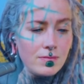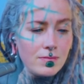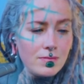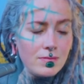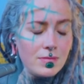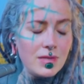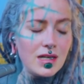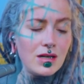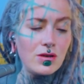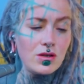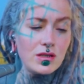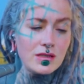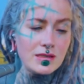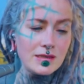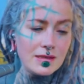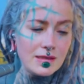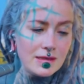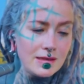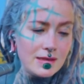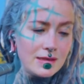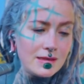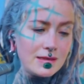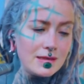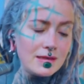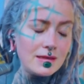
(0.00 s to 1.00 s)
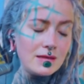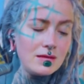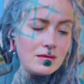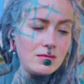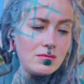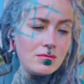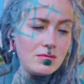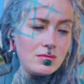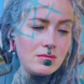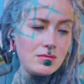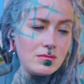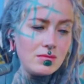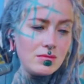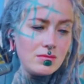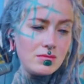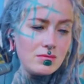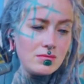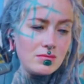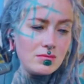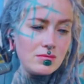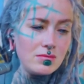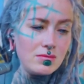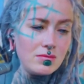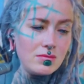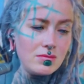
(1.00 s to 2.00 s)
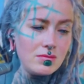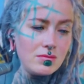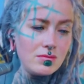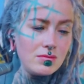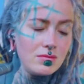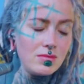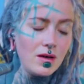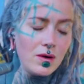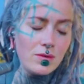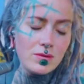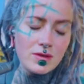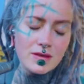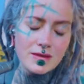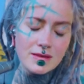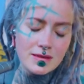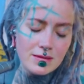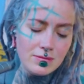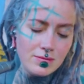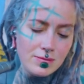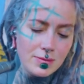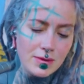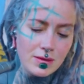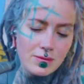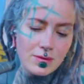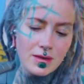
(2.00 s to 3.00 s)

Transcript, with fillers: Because it's very simple